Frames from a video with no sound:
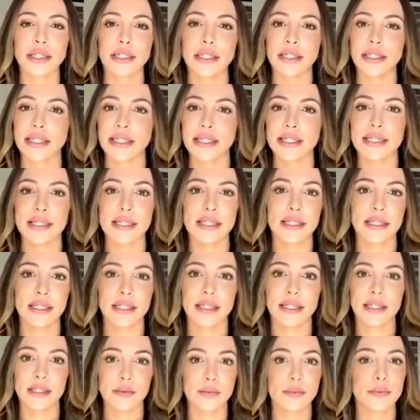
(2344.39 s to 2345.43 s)
It's
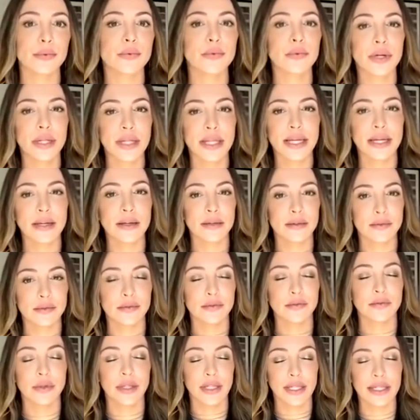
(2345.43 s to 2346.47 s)
it's really
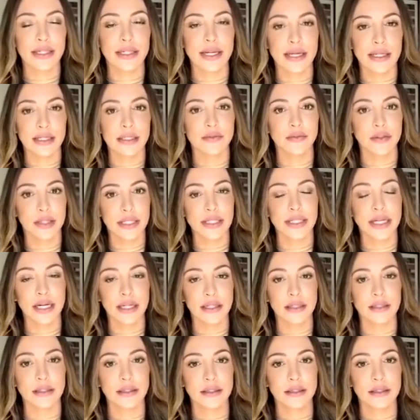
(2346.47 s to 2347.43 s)
really tastefully done